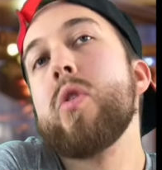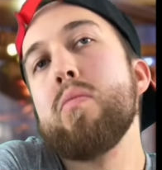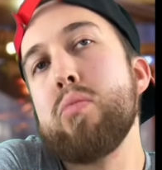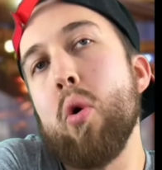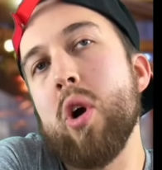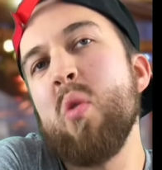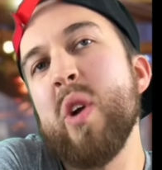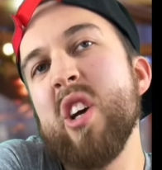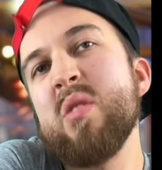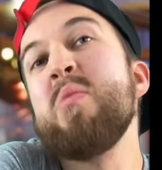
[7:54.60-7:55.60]
Bro, can we
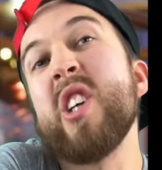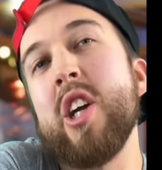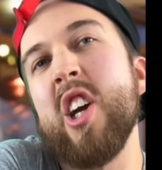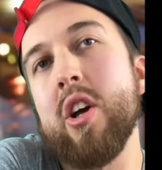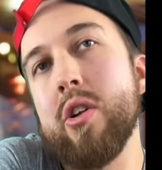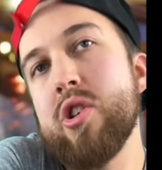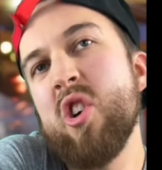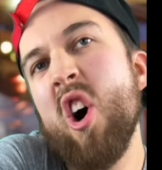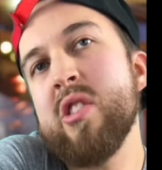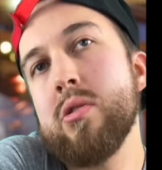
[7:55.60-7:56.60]
get some tequila
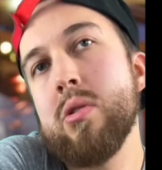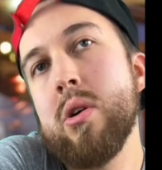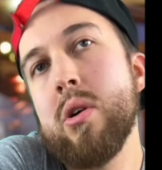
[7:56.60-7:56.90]
shots?